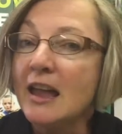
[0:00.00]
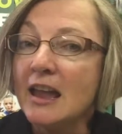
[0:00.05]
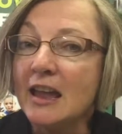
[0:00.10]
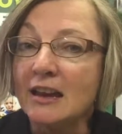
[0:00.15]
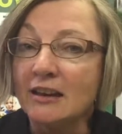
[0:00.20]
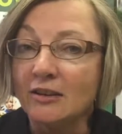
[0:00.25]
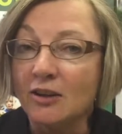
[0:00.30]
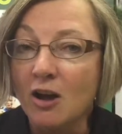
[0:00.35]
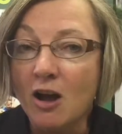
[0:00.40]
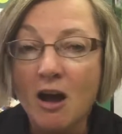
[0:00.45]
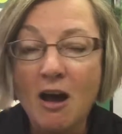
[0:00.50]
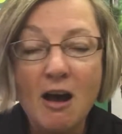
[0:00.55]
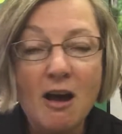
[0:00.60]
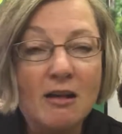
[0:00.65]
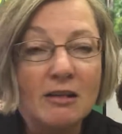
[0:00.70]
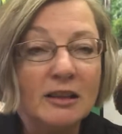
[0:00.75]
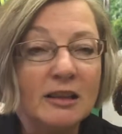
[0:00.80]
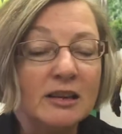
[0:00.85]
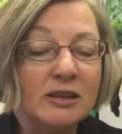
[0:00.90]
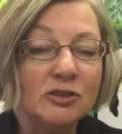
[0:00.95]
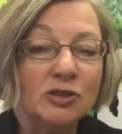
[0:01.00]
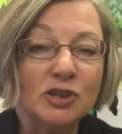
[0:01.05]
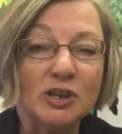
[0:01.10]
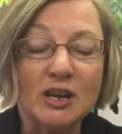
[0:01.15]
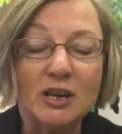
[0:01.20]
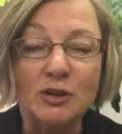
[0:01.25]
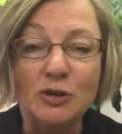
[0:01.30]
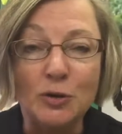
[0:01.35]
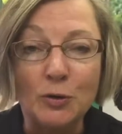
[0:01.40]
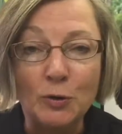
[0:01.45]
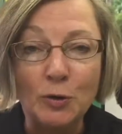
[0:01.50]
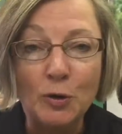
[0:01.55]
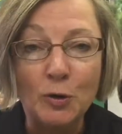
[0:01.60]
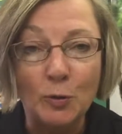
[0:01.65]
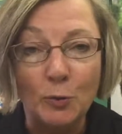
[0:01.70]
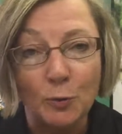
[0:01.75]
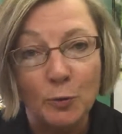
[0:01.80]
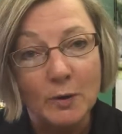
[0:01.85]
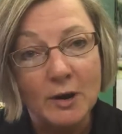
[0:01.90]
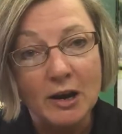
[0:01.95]
in college, in your
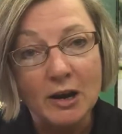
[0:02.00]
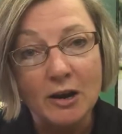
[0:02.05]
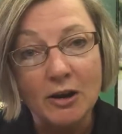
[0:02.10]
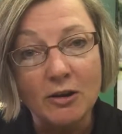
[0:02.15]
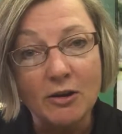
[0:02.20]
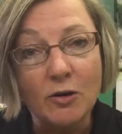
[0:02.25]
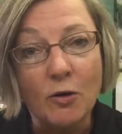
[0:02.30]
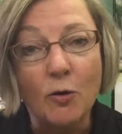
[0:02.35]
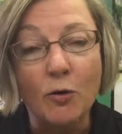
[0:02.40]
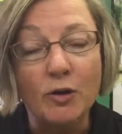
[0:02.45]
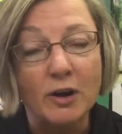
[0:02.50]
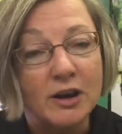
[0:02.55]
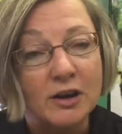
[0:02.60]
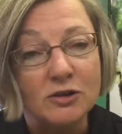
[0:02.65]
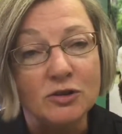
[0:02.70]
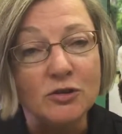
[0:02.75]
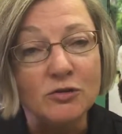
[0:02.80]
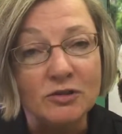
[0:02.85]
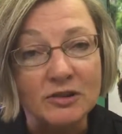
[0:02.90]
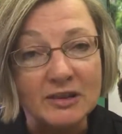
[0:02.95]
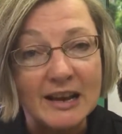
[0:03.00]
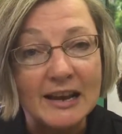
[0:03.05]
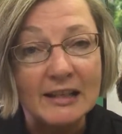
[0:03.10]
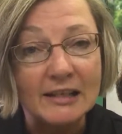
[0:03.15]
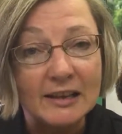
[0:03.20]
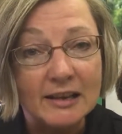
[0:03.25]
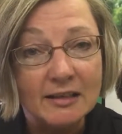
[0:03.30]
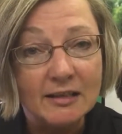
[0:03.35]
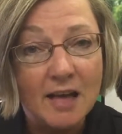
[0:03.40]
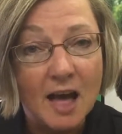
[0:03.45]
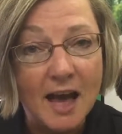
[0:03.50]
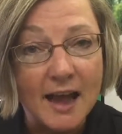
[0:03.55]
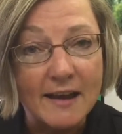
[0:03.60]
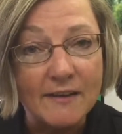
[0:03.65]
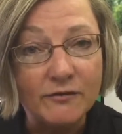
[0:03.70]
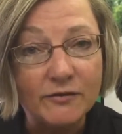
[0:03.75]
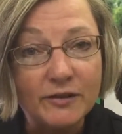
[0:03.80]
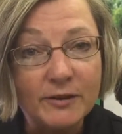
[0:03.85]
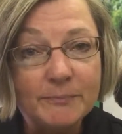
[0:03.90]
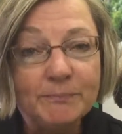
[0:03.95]
career, or in your daily
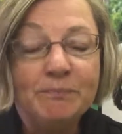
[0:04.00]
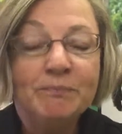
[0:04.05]
life.